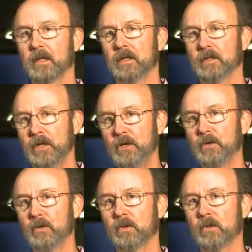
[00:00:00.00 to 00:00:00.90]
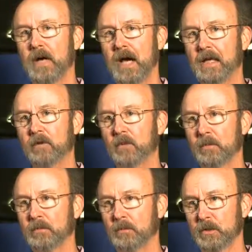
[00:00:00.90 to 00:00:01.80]
Senior, highly
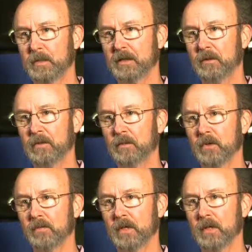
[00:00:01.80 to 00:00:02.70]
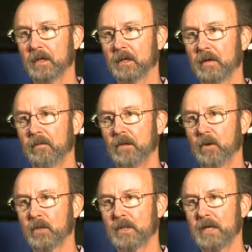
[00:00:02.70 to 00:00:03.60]
respected member of the
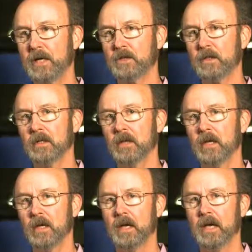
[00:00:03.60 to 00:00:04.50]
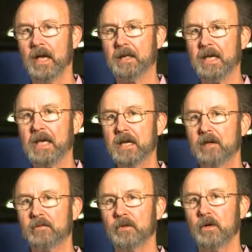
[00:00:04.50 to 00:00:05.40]
organization, and they get
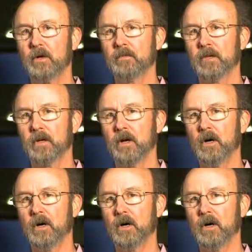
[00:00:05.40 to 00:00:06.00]
involved in